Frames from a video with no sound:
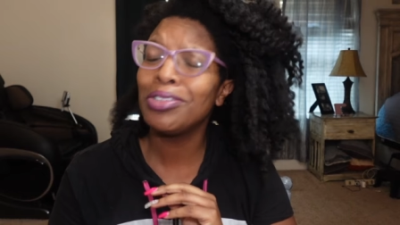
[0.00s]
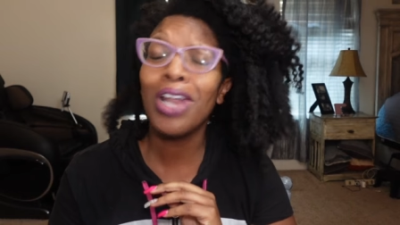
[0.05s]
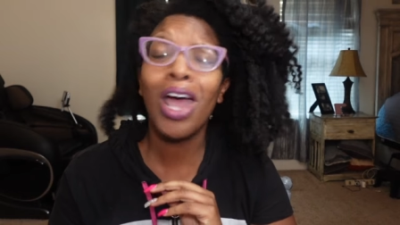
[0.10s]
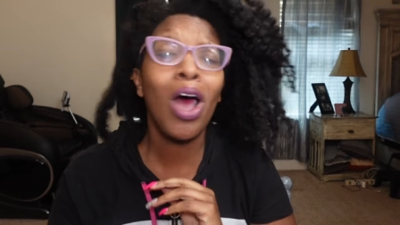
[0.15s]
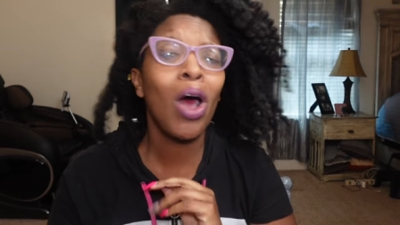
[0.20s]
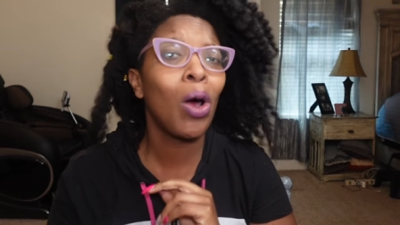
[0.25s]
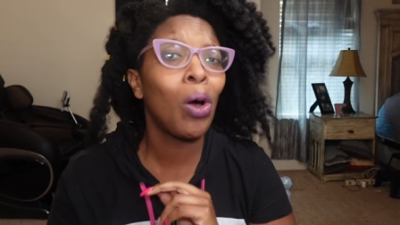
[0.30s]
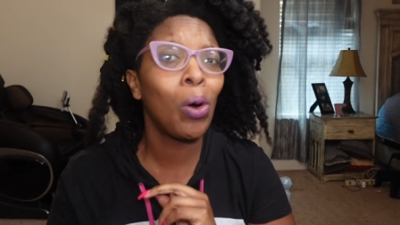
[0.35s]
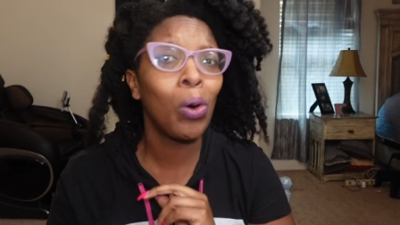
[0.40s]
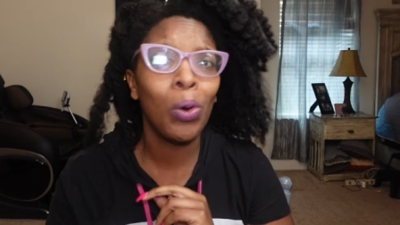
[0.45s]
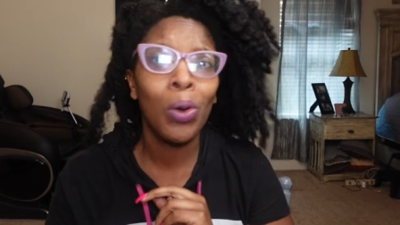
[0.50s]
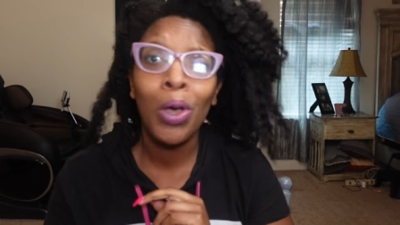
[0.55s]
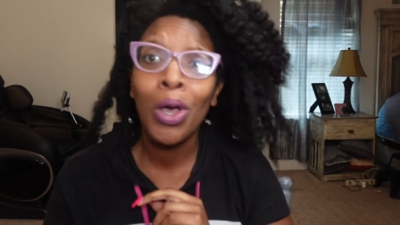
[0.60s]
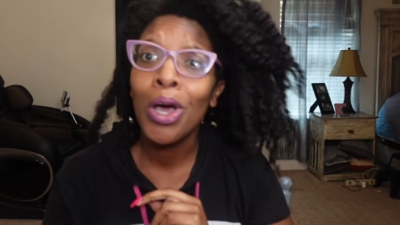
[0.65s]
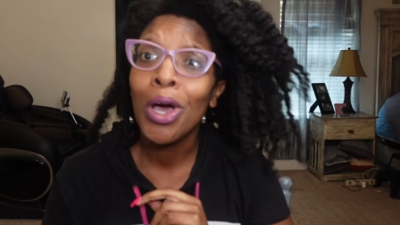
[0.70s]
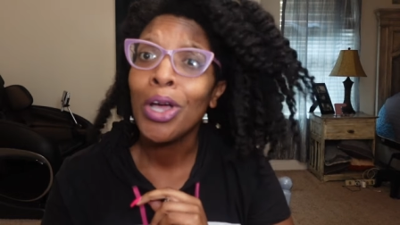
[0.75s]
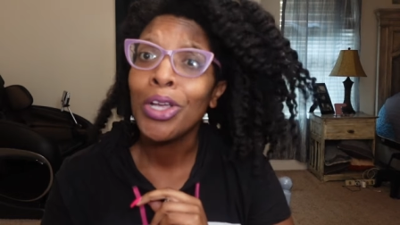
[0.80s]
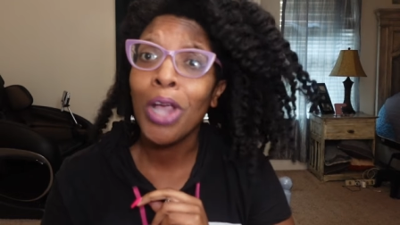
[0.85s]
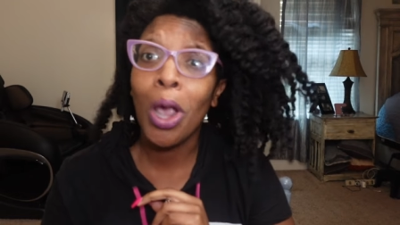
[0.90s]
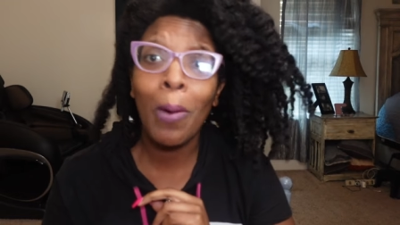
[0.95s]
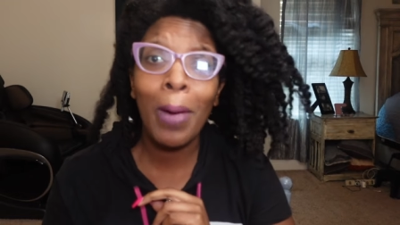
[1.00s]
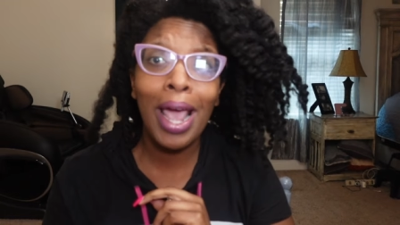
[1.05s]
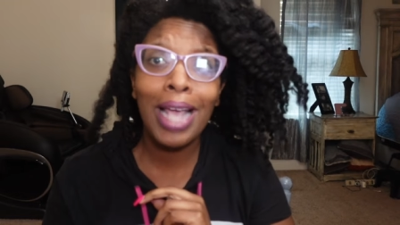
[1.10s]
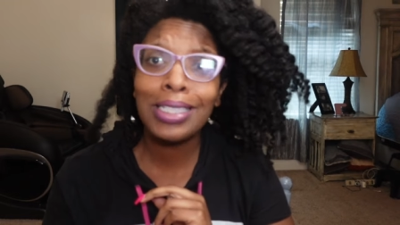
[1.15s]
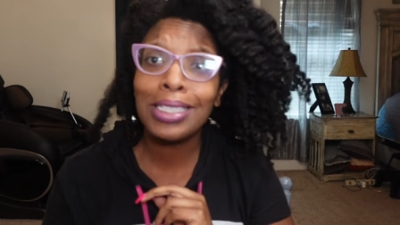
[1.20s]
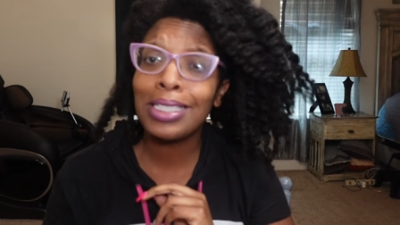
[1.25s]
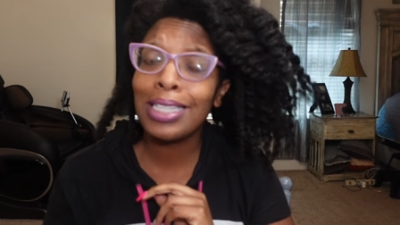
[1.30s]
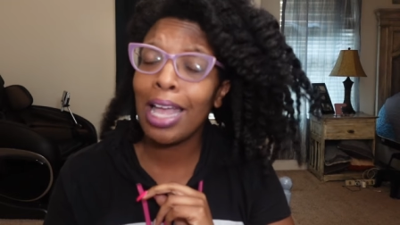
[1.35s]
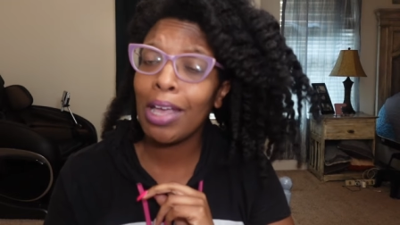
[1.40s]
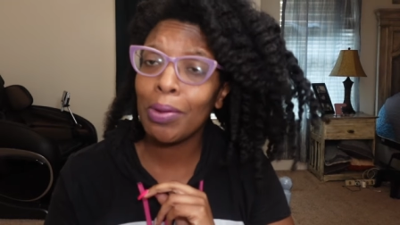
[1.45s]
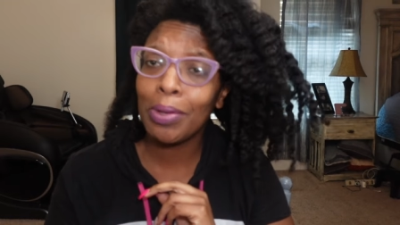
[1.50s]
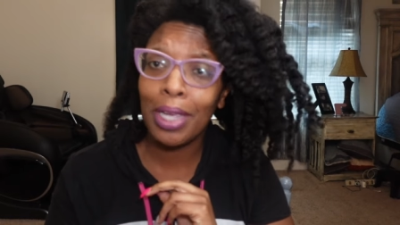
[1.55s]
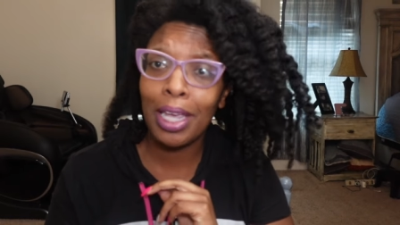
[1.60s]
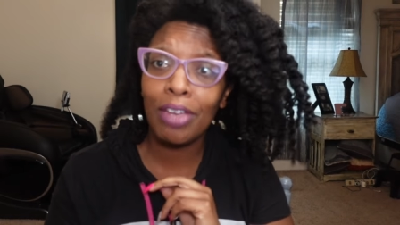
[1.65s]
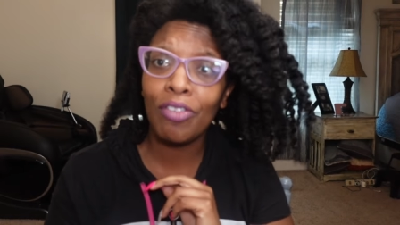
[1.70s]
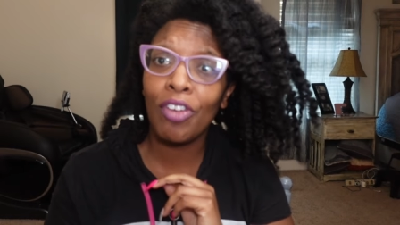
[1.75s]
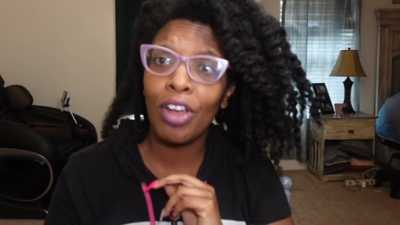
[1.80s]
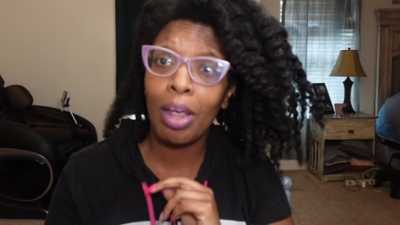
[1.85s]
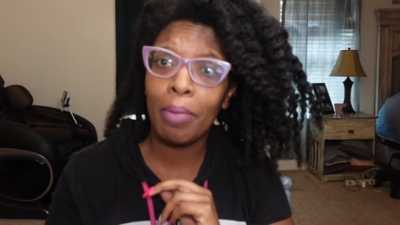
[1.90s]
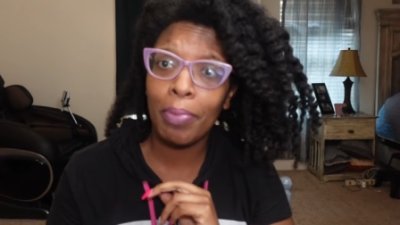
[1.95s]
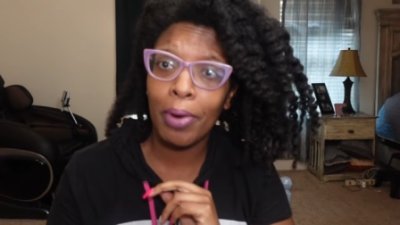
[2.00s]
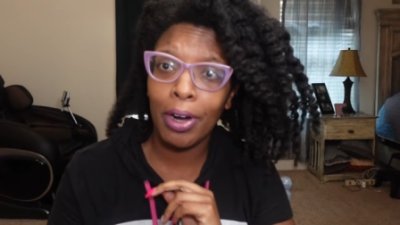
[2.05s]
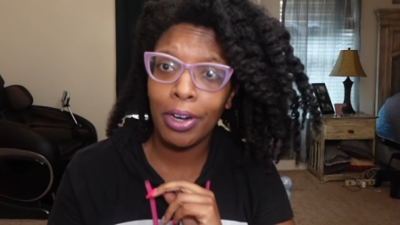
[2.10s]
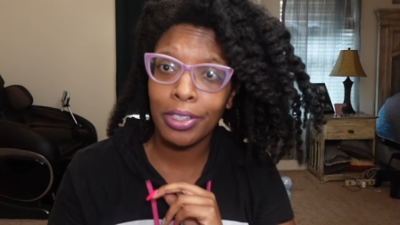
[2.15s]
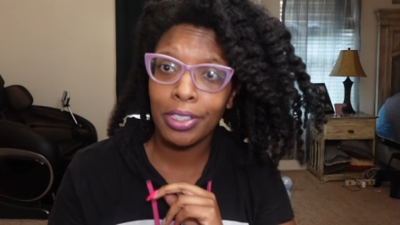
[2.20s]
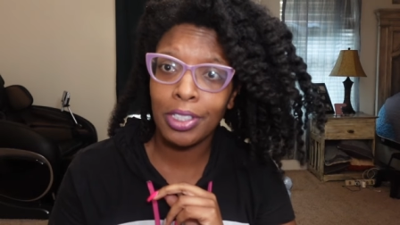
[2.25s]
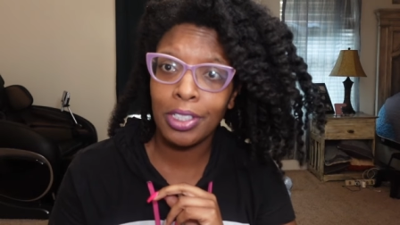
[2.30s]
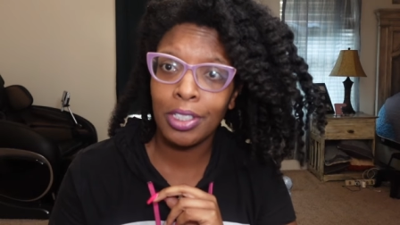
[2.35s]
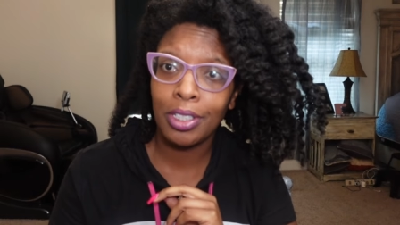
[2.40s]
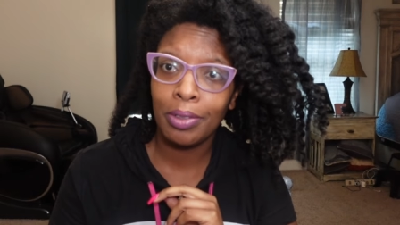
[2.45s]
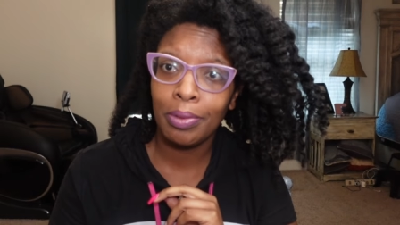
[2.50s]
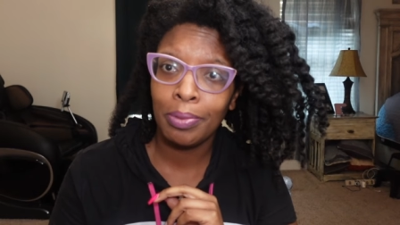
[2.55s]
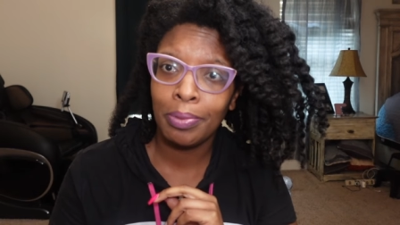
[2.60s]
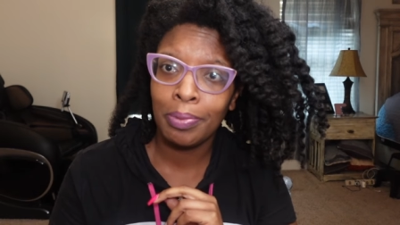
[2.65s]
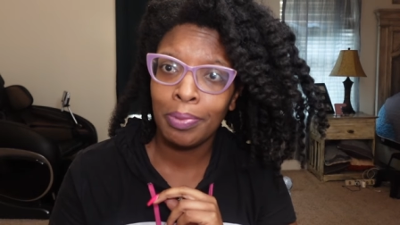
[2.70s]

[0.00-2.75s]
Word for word: No, your ass is not gonna get reimbursed